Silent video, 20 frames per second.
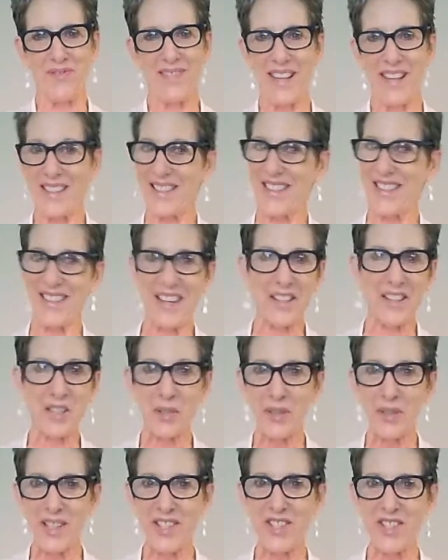That's the next
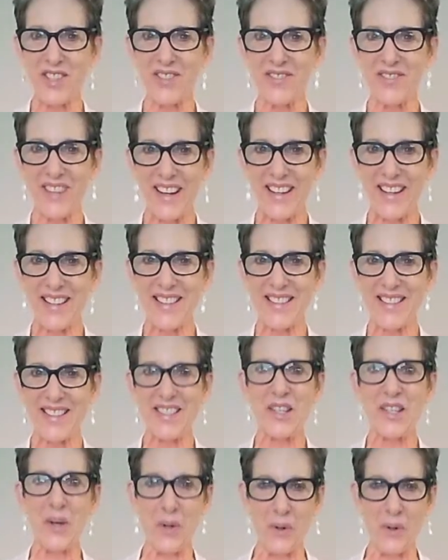question, right?
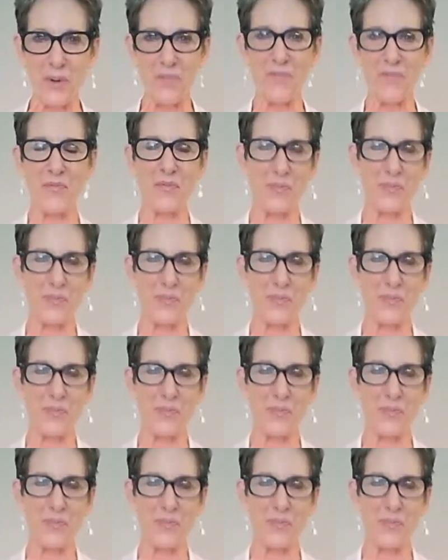So